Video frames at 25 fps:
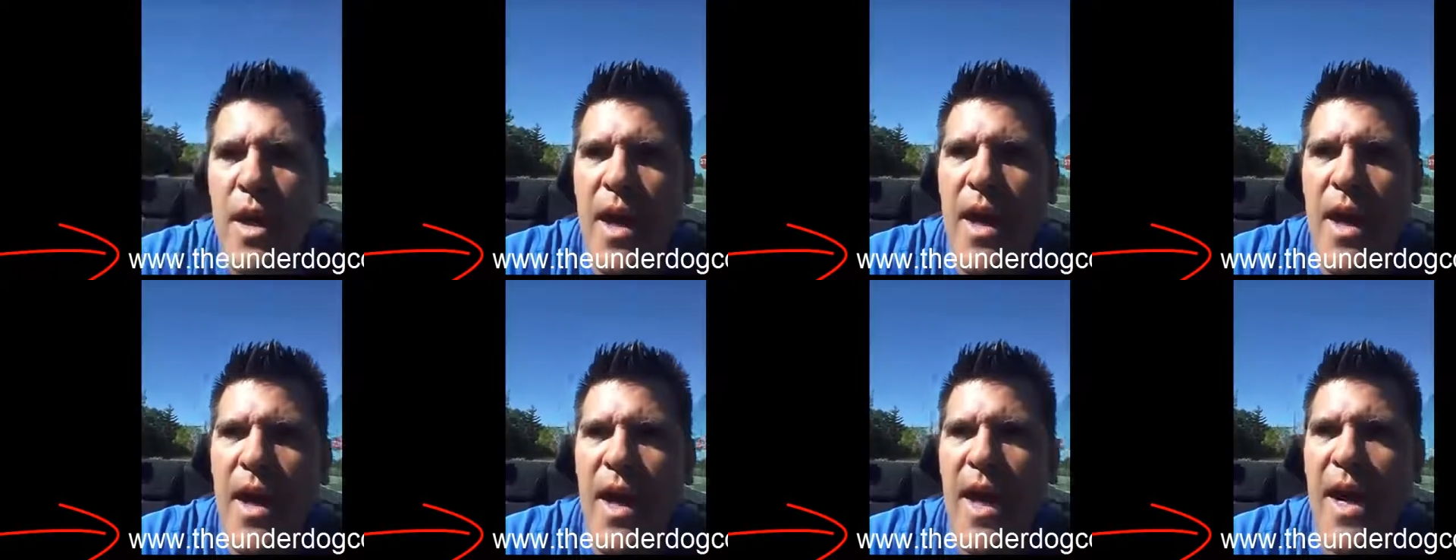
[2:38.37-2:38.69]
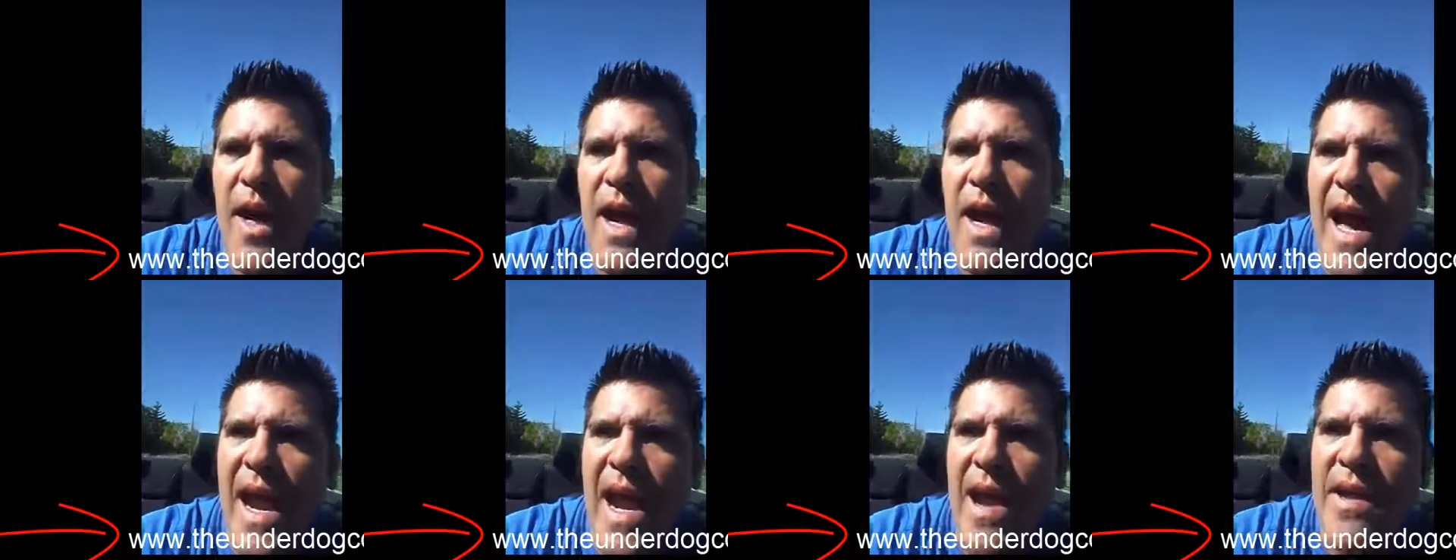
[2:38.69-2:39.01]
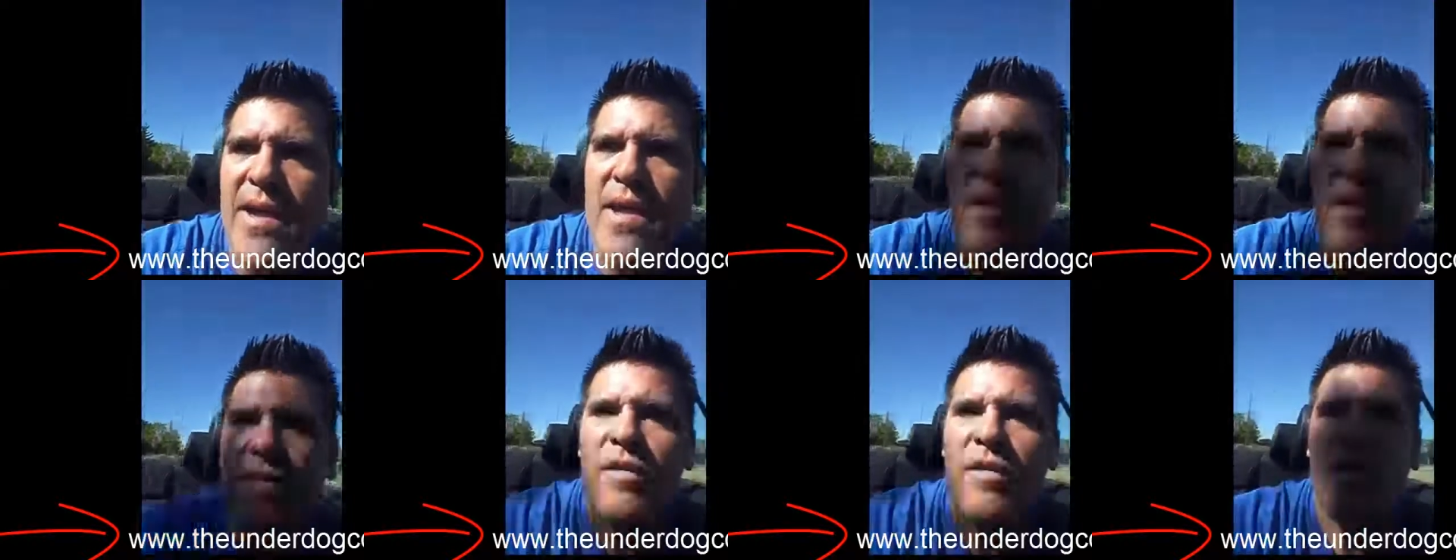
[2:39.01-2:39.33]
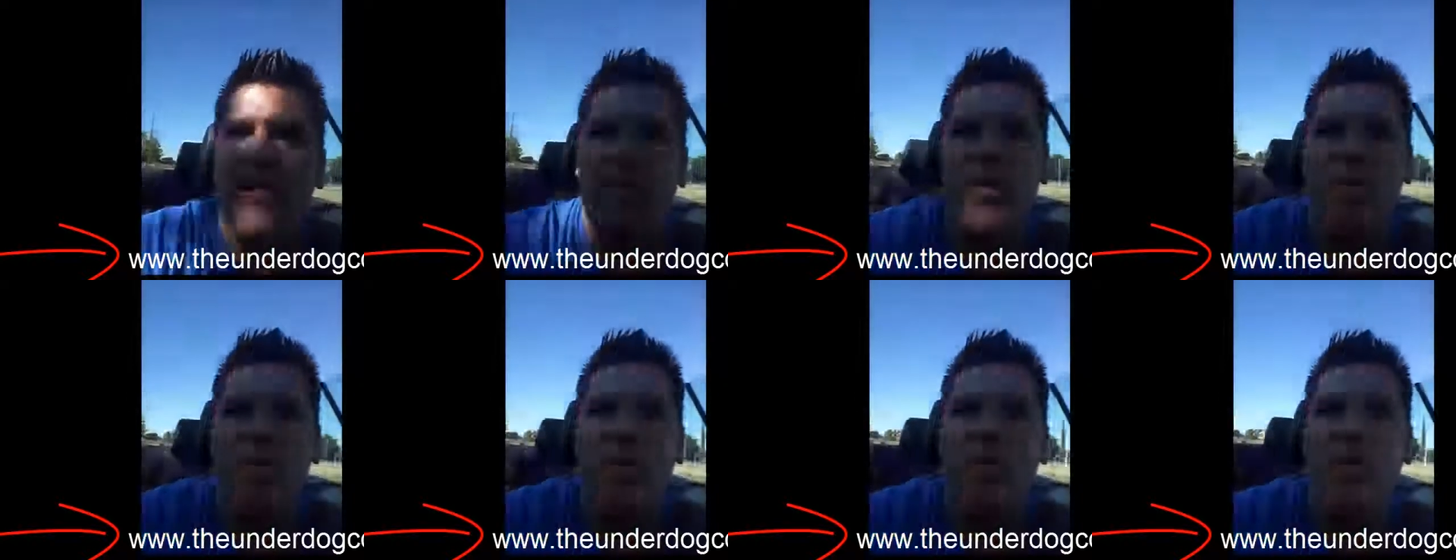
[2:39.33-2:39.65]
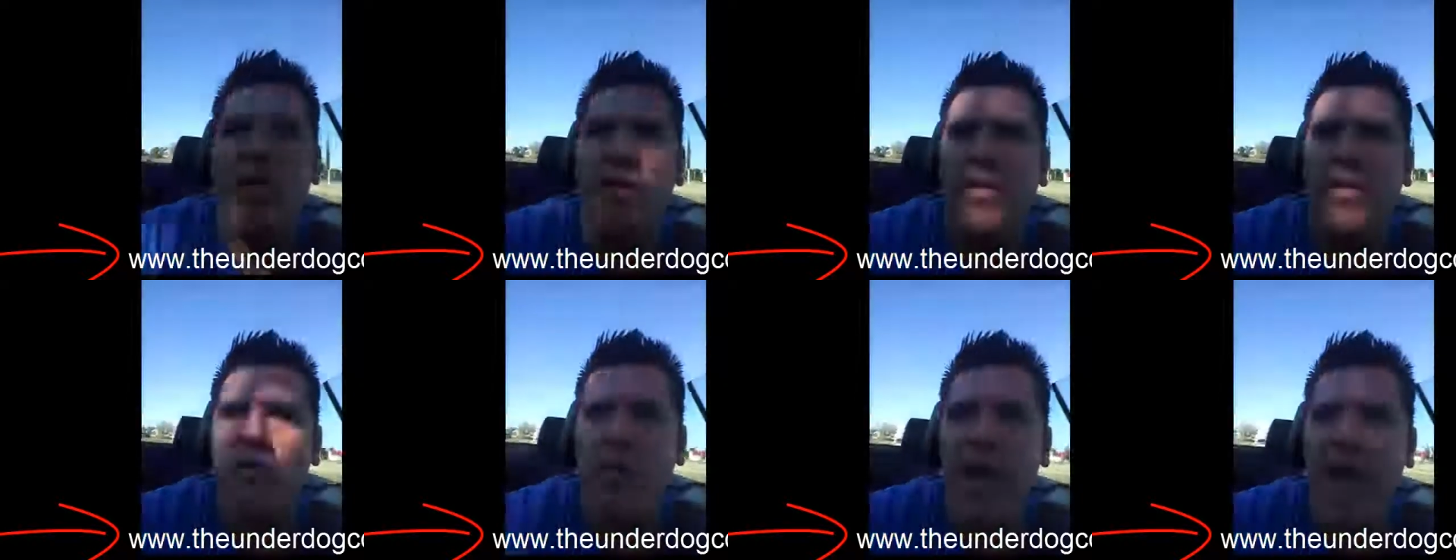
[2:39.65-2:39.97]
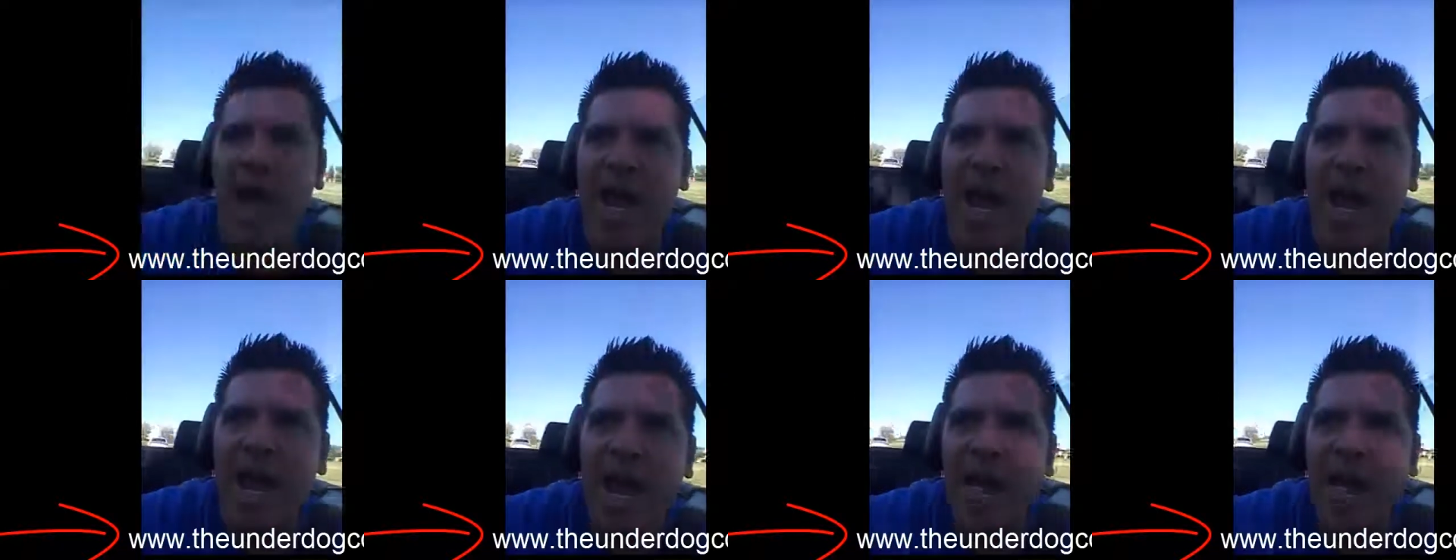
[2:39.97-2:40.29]
uh, had an interview with
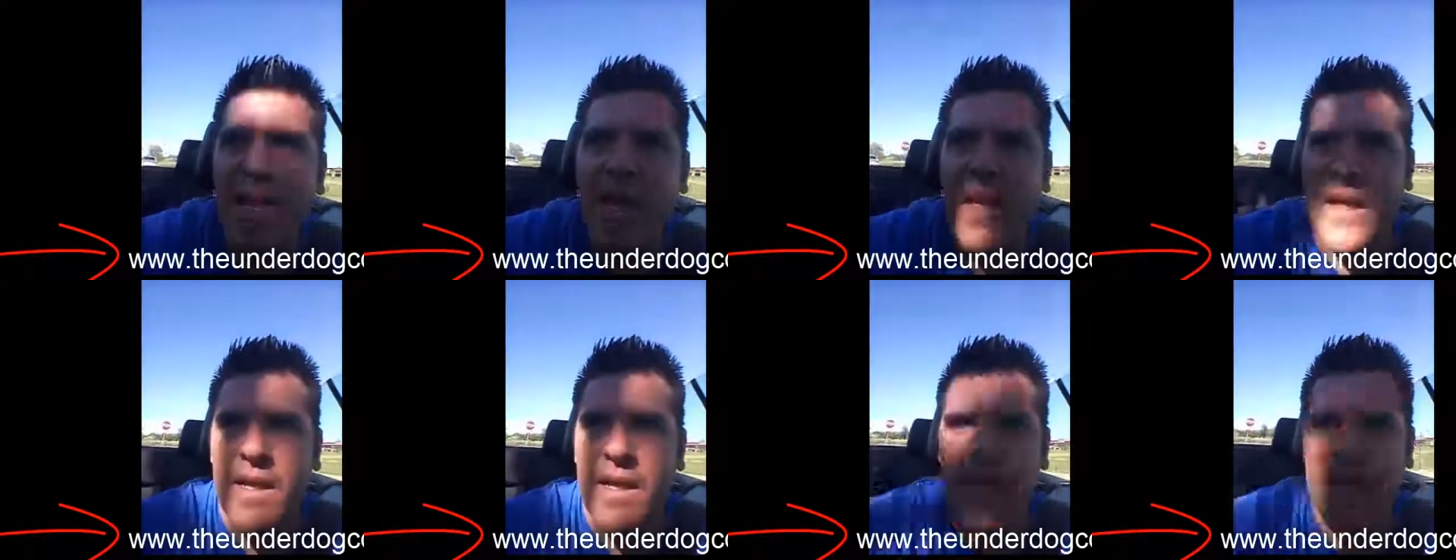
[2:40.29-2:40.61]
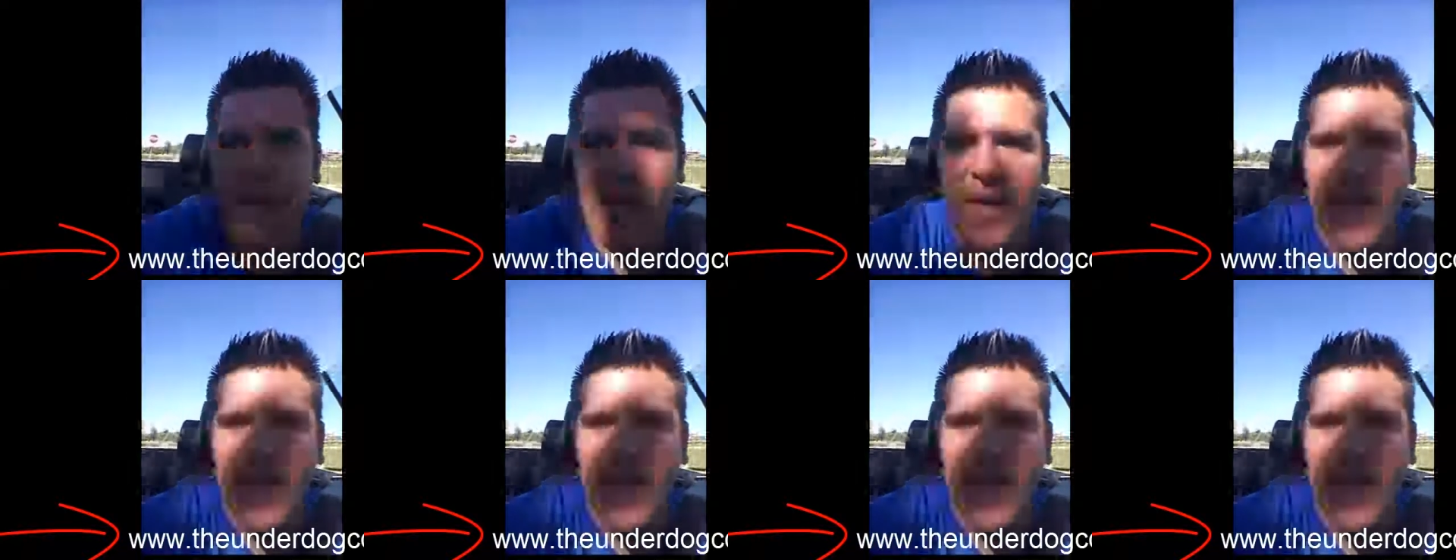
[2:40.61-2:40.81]
Ray Higdon,